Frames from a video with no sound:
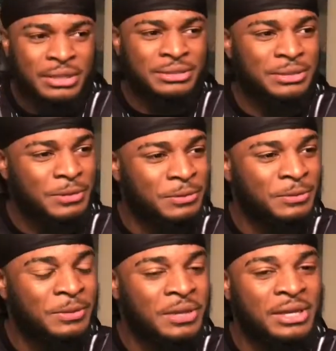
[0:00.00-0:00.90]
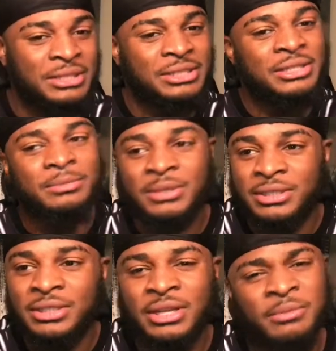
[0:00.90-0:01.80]
So, said the
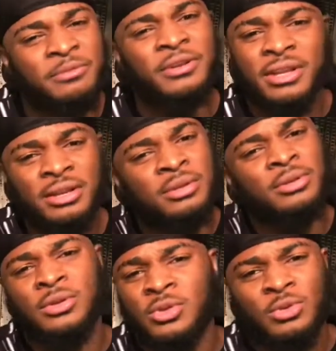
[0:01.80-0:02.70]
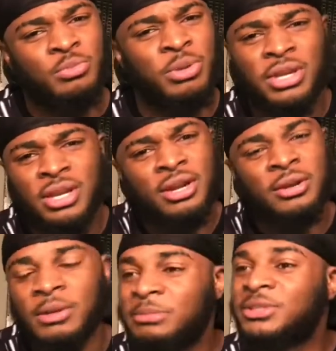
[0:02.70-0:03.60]
bitch, and I'm fucking beating it
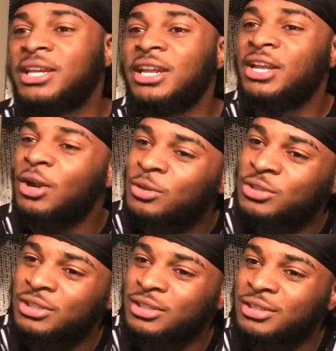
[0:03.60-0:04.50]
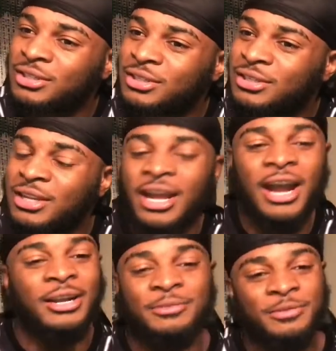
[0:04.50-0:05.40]
up. I'm steady cursing.
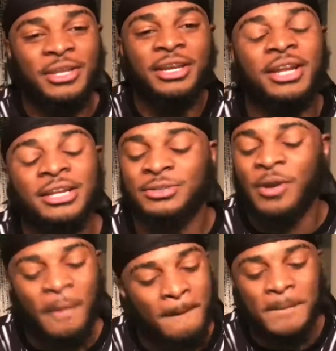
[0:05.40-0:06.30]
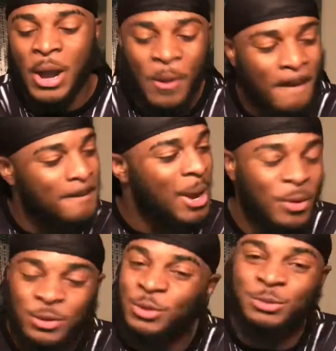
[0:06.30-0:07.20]
All right, forget it. So I'm, bow, bow,
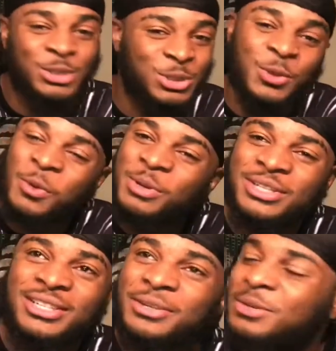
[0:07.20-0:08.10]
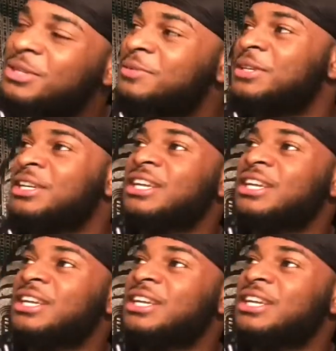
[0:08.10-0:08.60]
you know, just doing my head or whatever.